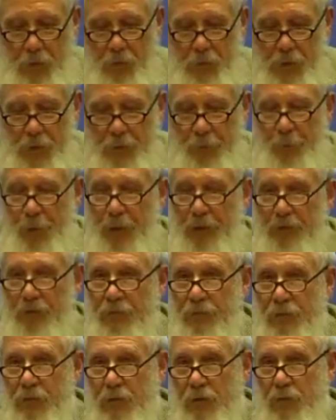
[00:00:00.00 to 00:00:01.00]
Louis
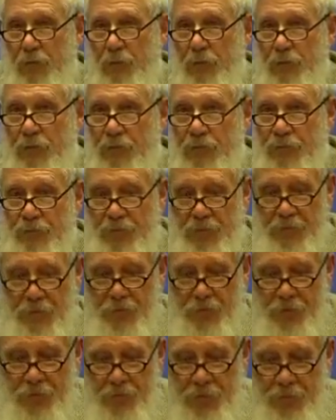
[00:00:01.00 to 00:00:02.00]
Pasteur was a
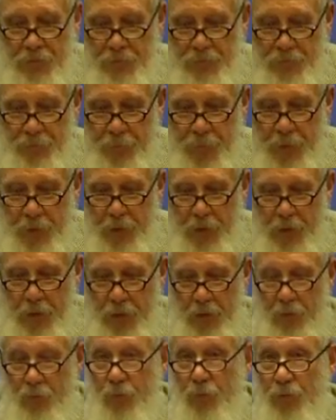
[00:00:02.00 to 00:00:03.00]
physician.
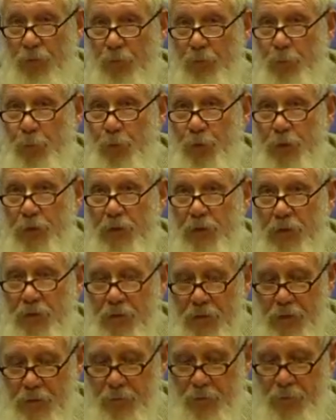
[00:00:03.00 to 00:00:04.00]
It was
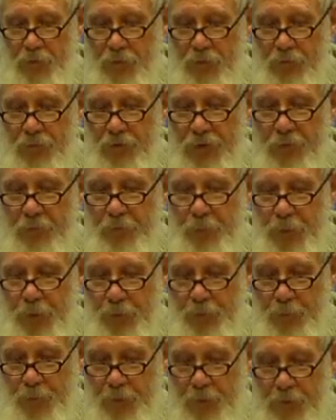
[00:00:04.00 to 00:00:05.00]
important to him to treat
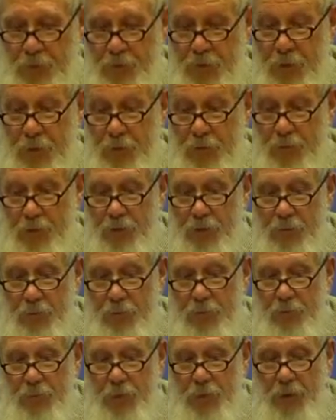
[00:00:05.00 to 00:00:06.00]
people, to cure
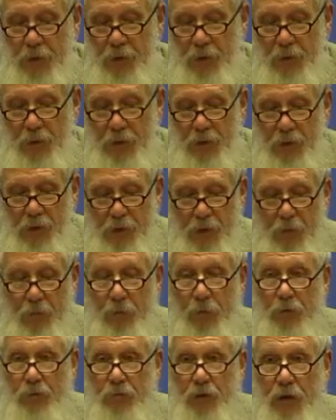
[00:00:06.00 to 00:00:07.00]
them.
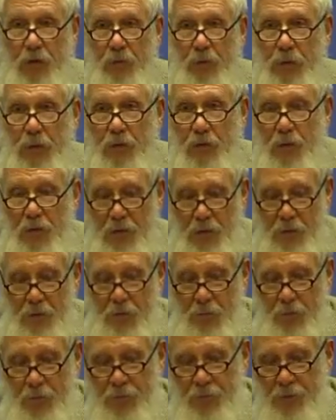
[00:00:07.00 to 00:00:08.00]
But Robert
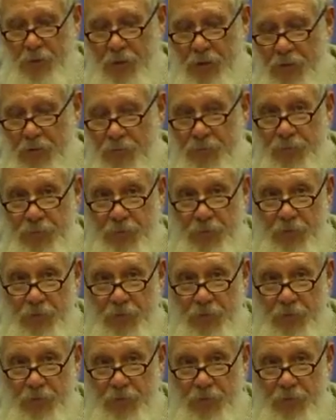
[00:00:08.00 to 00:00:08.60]
Koch was not a